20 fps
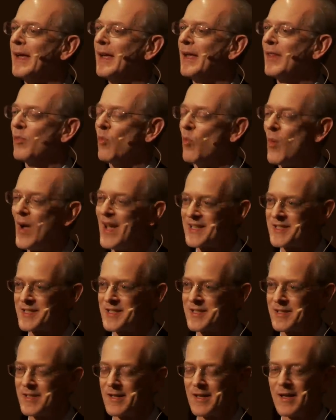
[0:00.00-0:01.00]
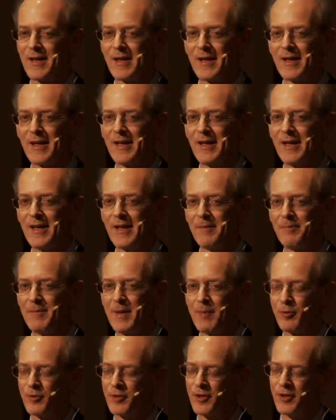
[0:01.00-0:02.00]
In the West,
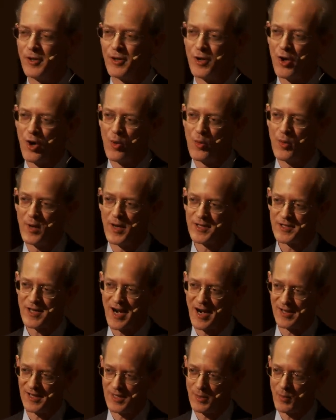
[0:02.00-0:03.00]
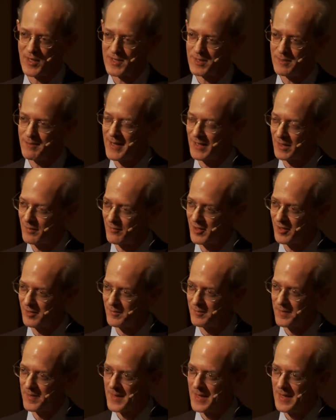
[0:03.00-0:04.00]
people didn't know entirely what to make of it.
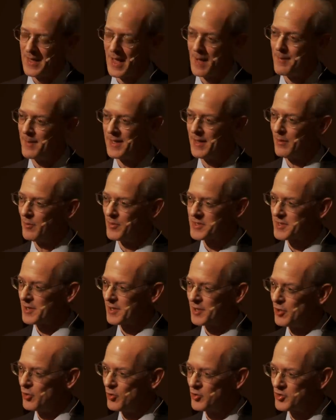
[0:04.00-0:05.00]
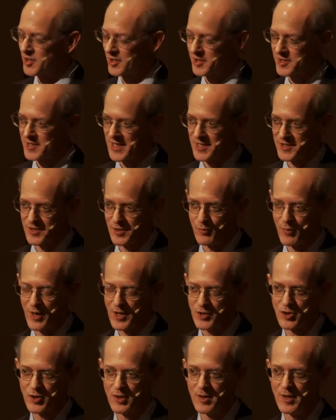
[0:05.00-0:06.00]
I mean, it was a huge success in
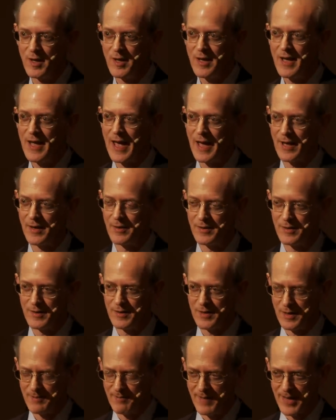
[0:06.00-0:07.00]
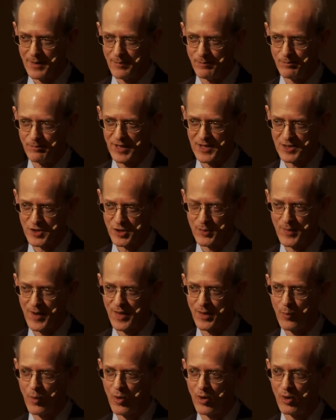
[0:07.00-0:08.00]
Russia and in many places
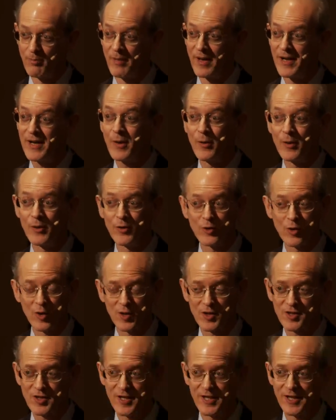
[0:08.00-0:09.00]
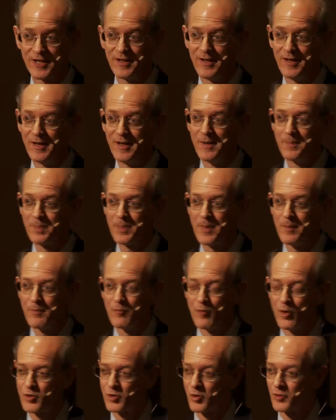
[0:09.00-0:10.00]
around the world, but here in New York City,
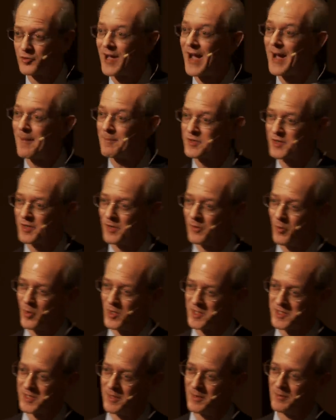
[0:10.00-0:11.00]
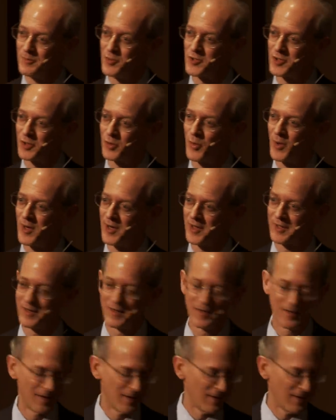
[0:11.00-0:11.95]
Virgil Thomson was the music critic,